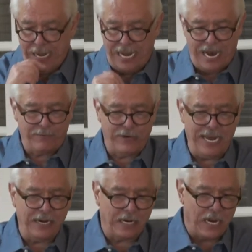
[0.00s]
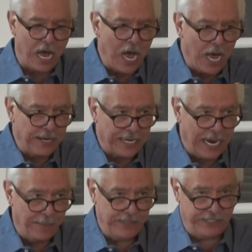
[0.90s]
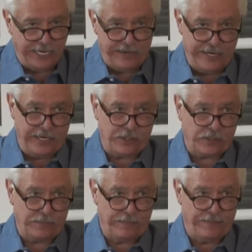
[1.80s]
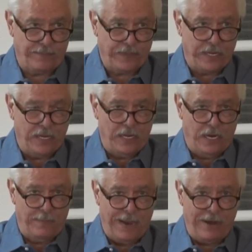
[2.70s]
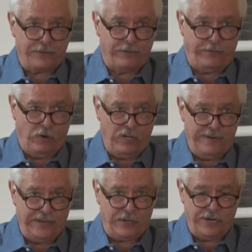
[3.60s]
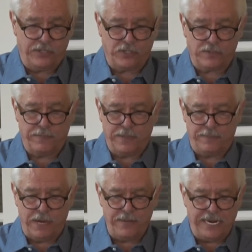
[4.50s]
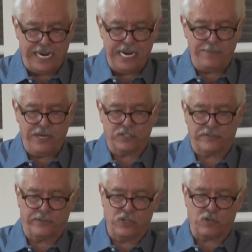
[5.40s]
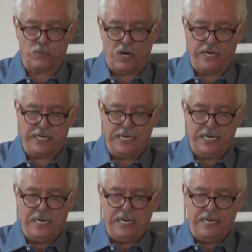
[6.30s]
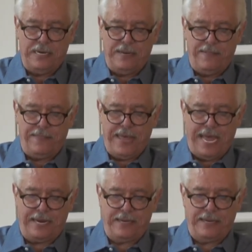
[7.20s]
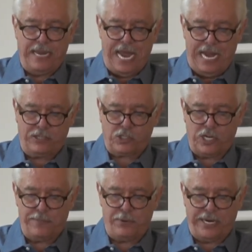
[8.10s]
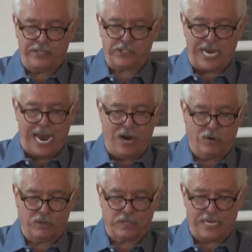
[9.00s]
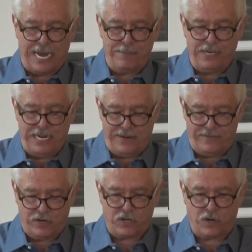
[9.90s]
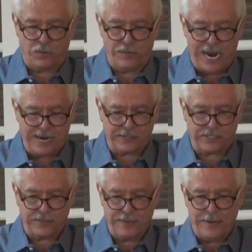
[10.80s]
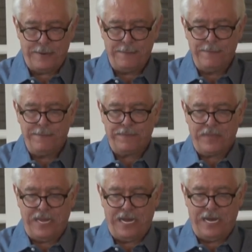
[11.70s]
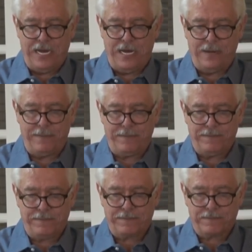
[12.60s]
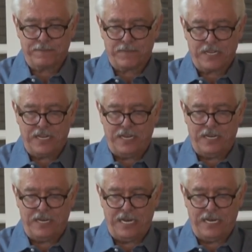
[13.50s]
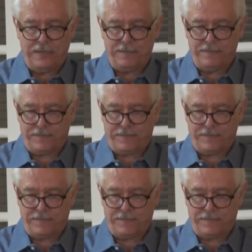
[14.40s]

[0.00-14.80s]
I've read a lot of commentaries about the four living creatures, but Brother Eby is the first one that actually brings out, I believe, a correct um, um,